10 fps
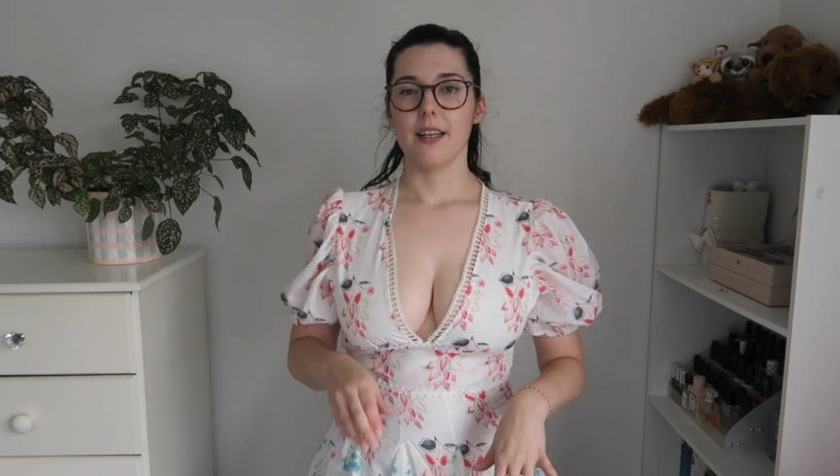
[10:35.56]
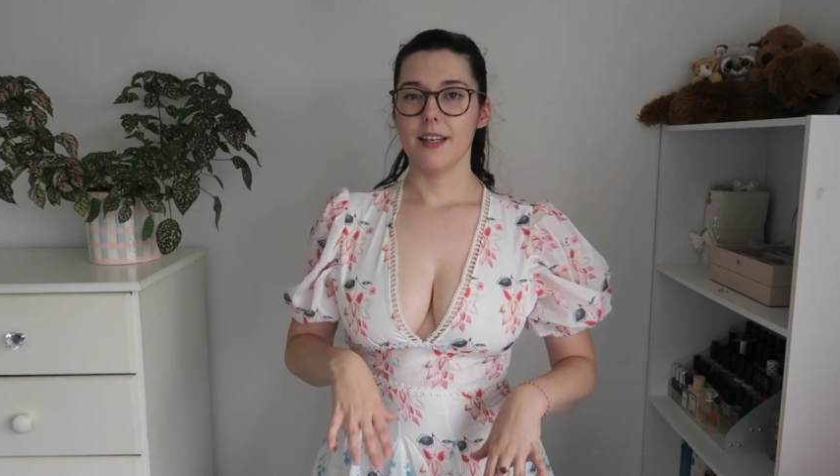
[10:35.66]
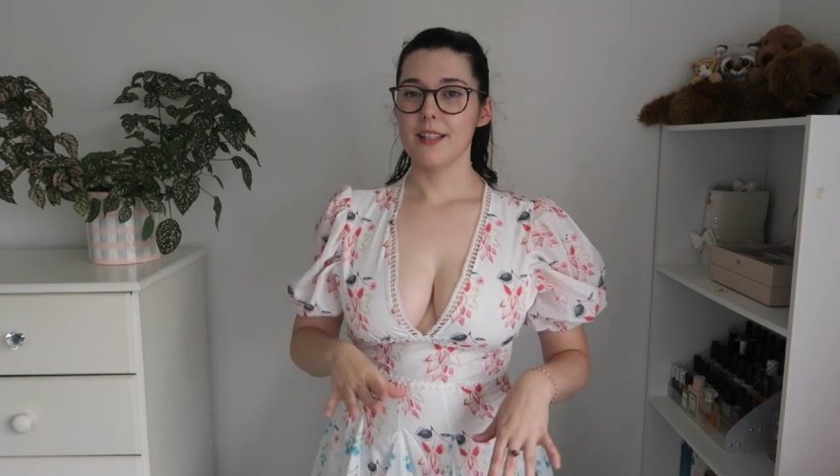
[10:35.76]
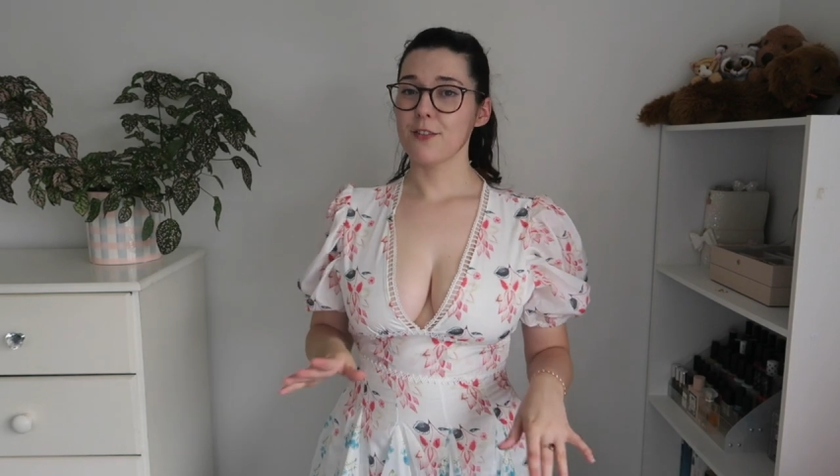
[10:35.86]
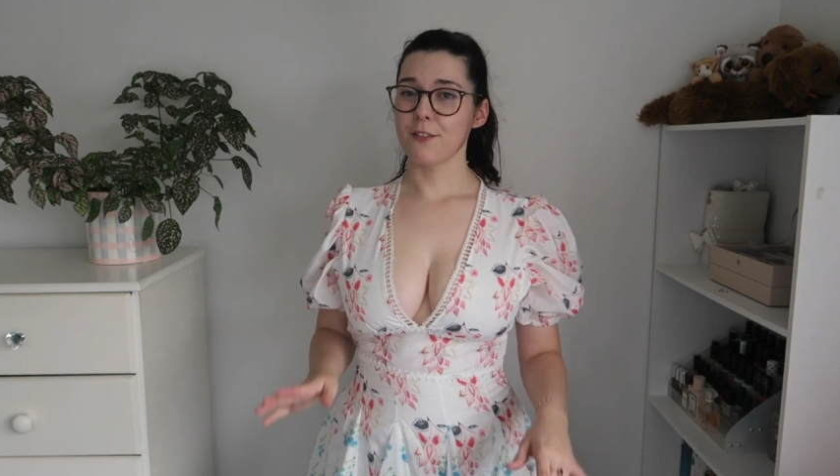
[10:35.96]

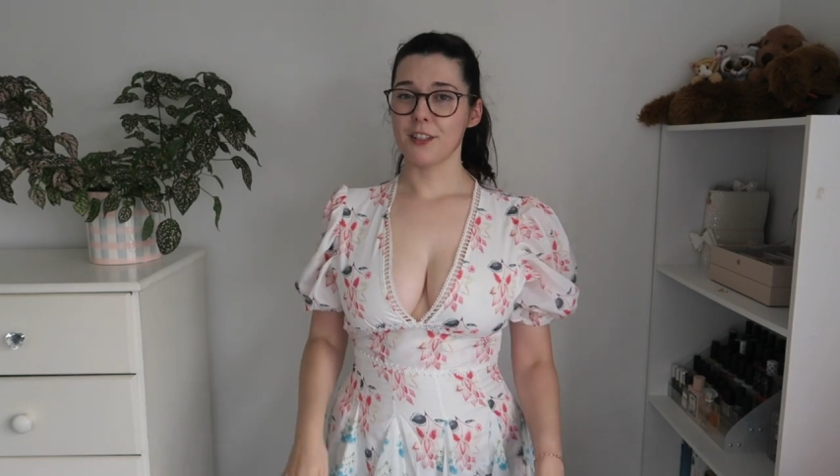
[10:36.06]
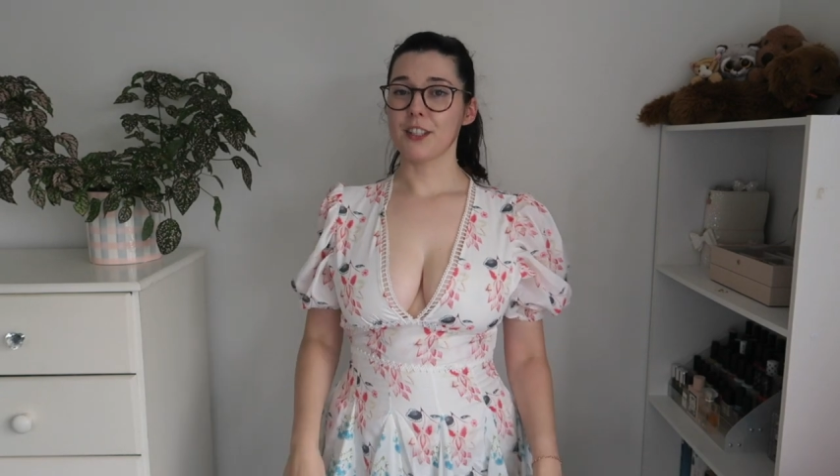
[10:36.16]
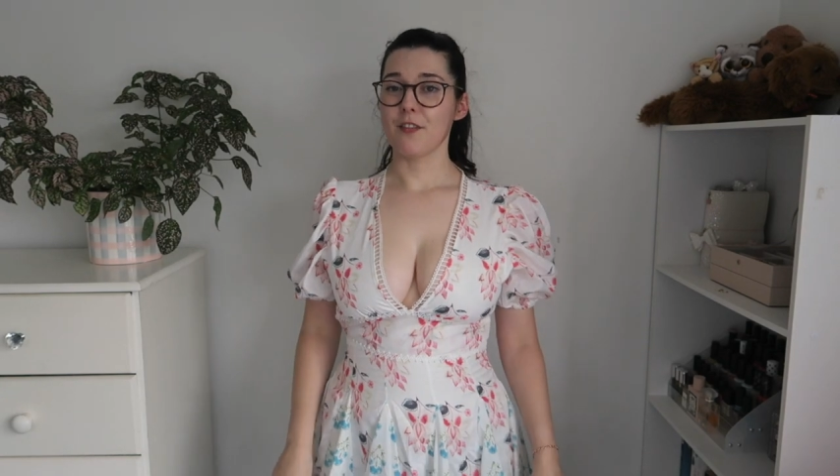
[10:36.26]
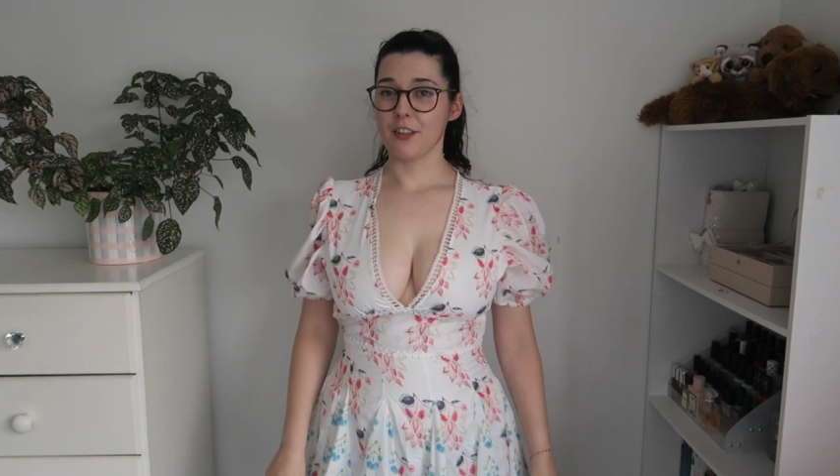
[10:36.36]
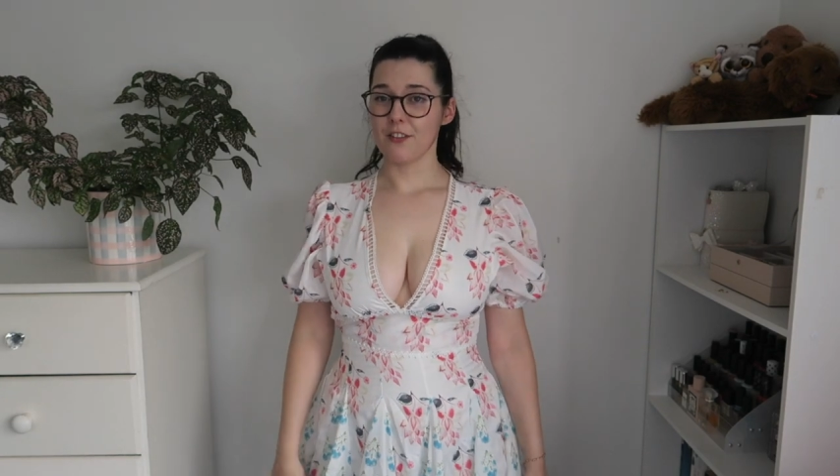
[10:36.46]
It is
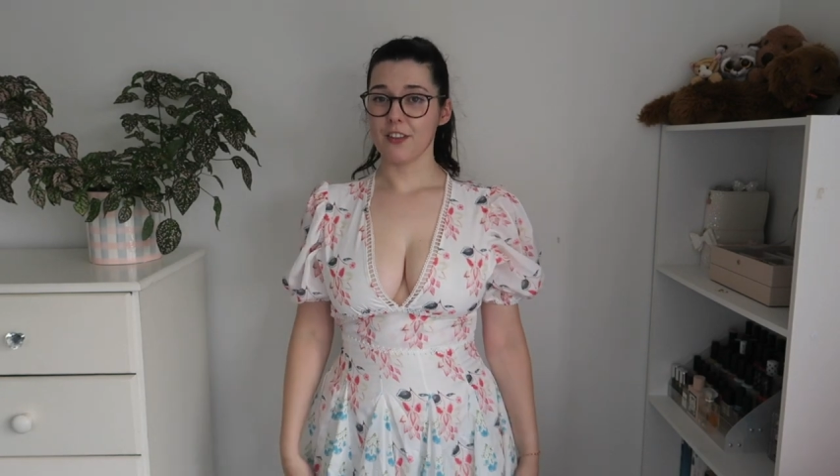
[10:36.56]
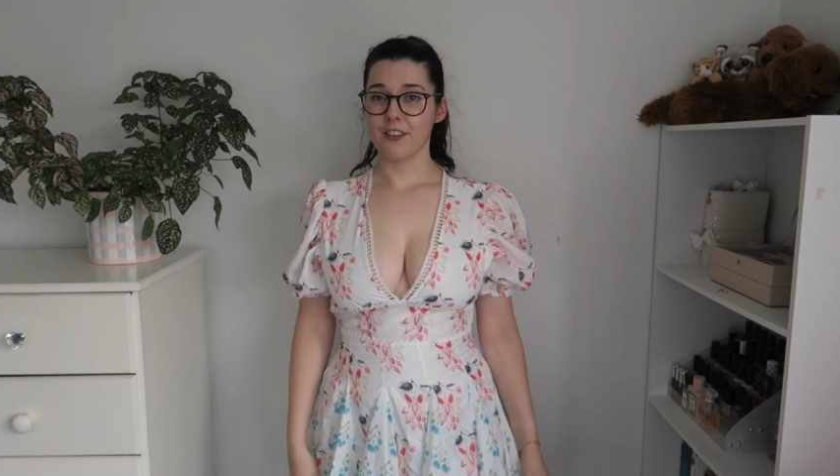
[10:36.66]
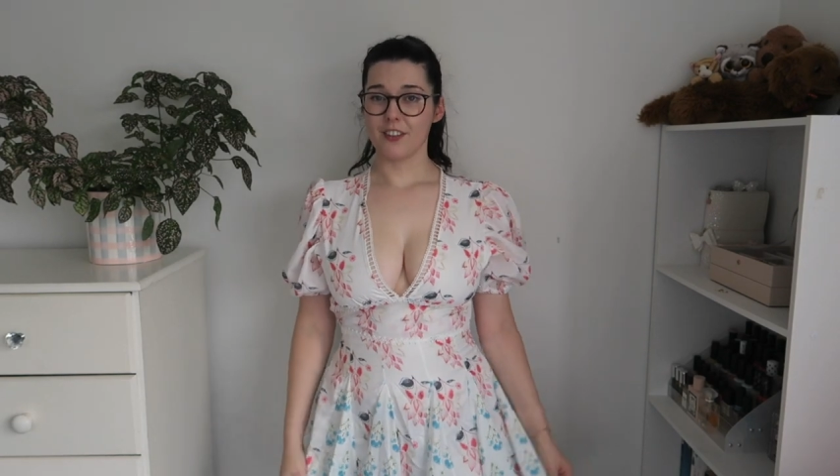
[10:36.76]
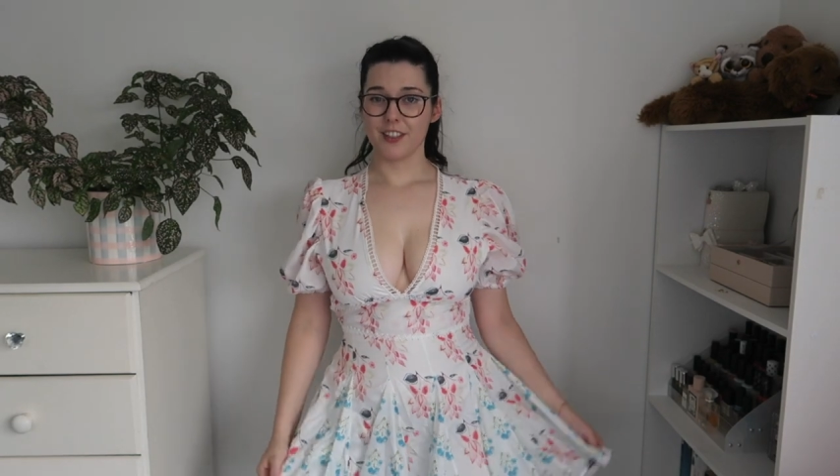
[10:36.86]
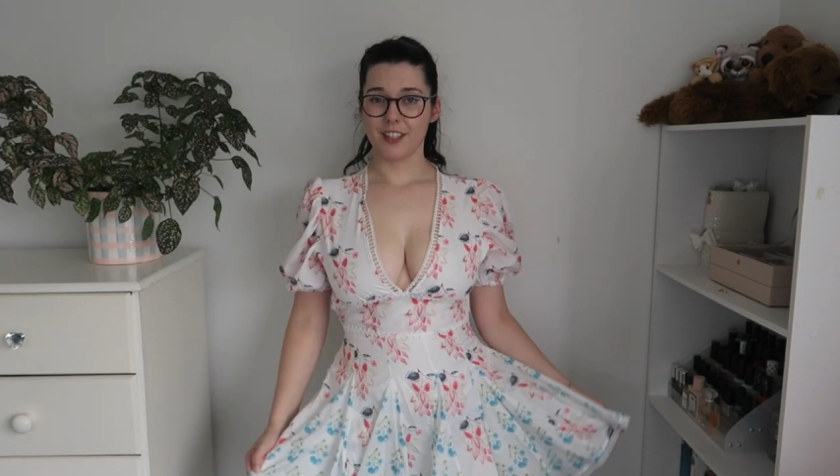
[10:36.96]
very, very,
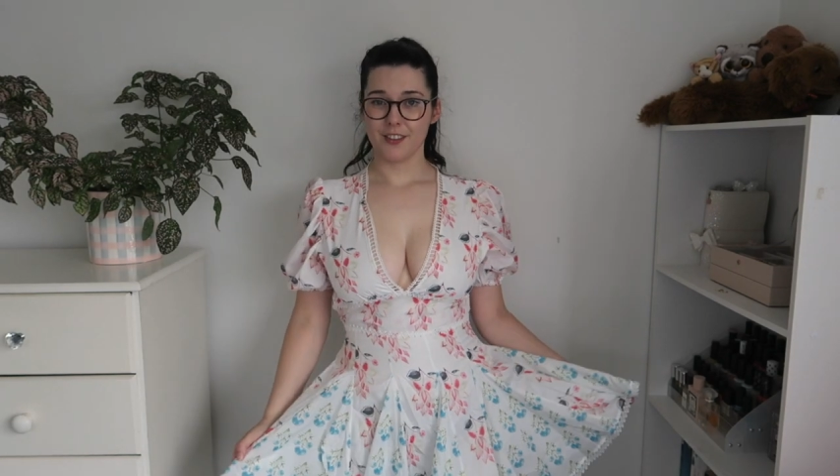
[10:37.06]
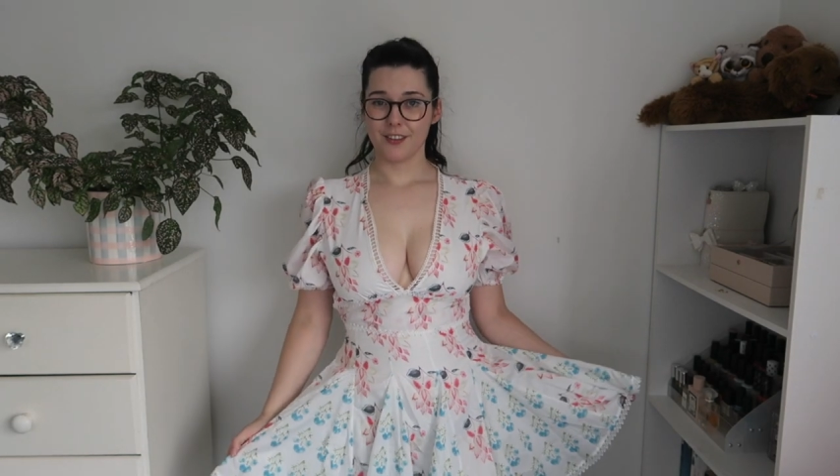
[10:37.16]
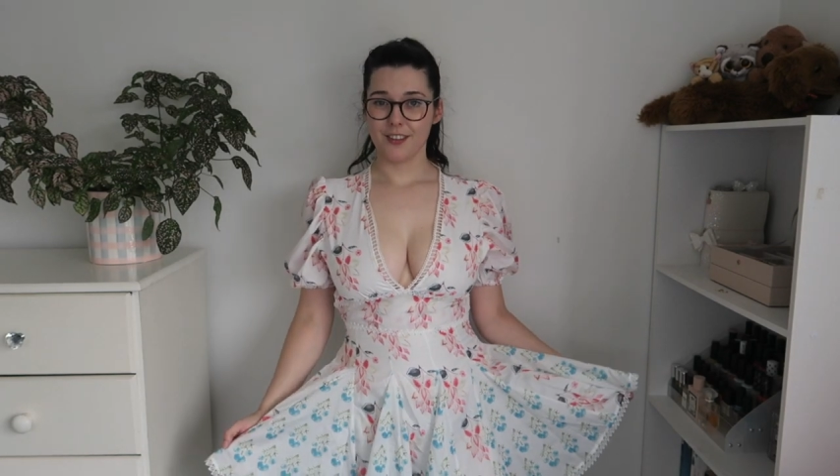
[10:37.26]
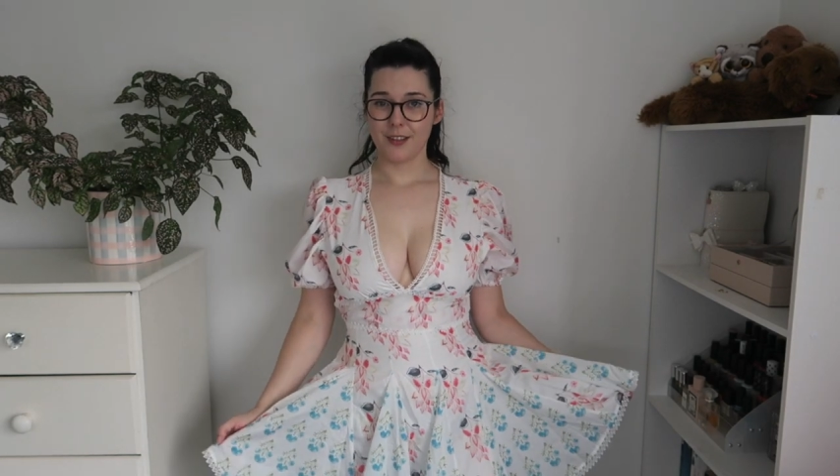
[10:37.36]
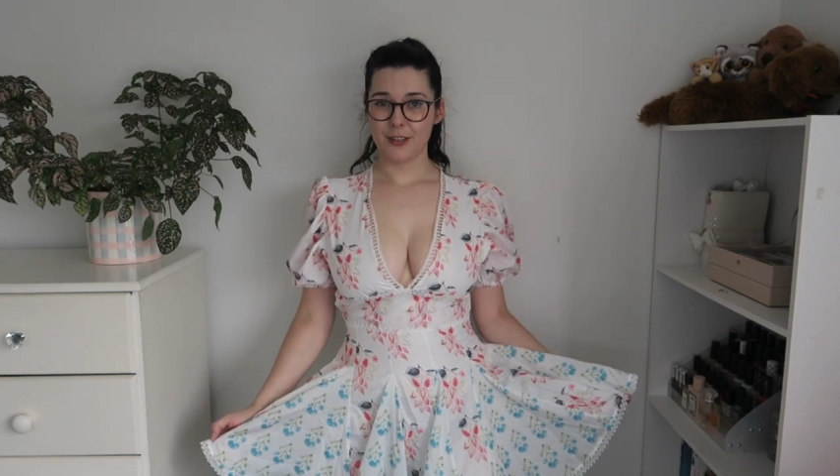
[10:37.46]
very, very
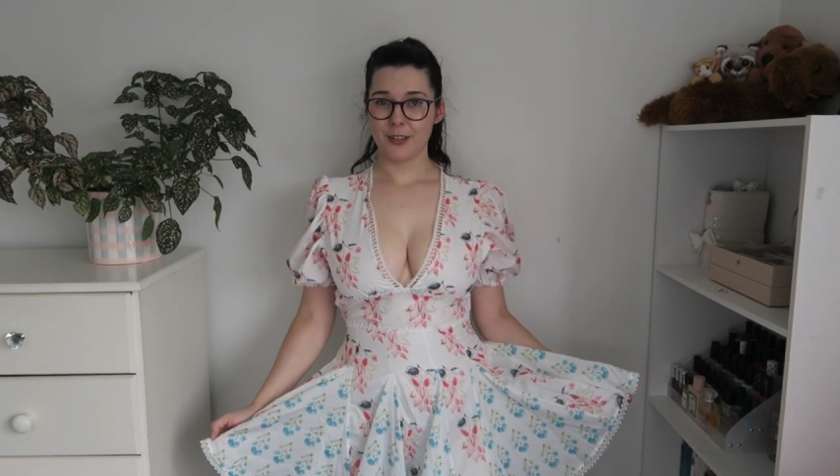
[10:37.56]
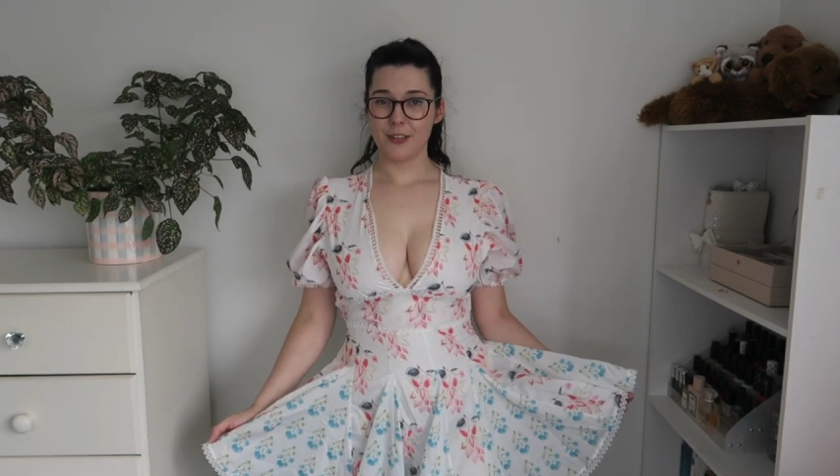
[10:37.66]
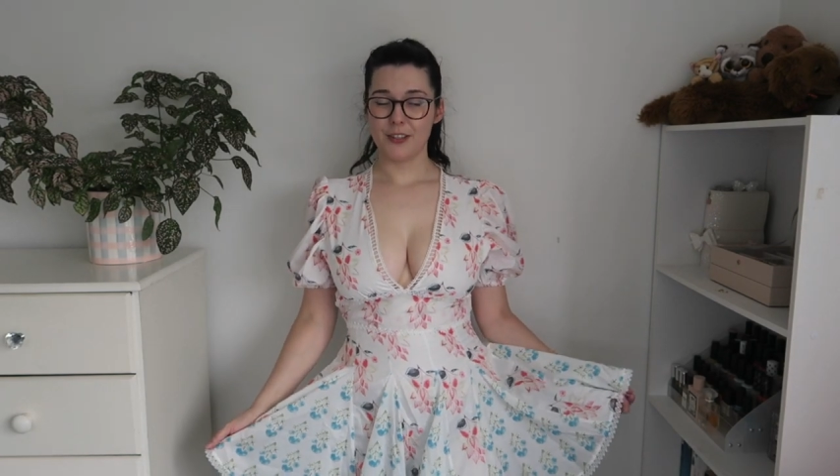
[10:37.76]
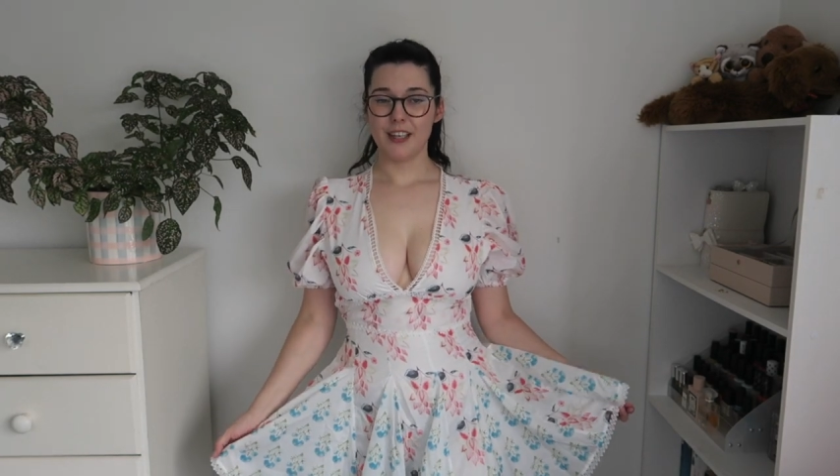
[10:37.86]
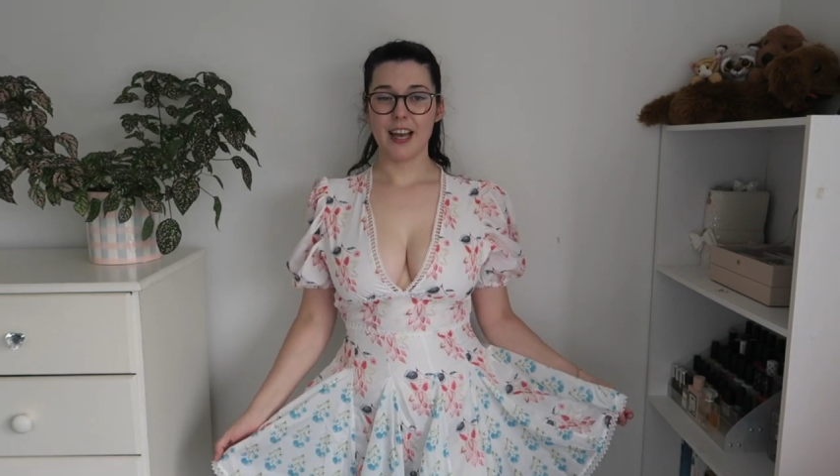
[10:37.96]
cute
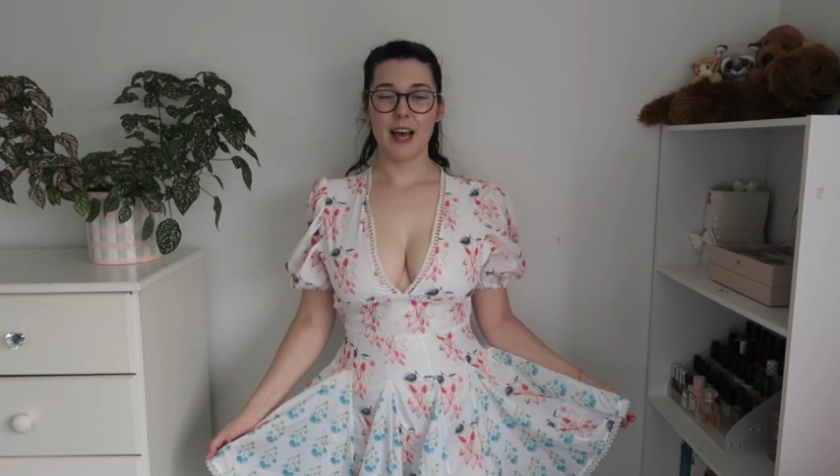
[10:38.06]
though.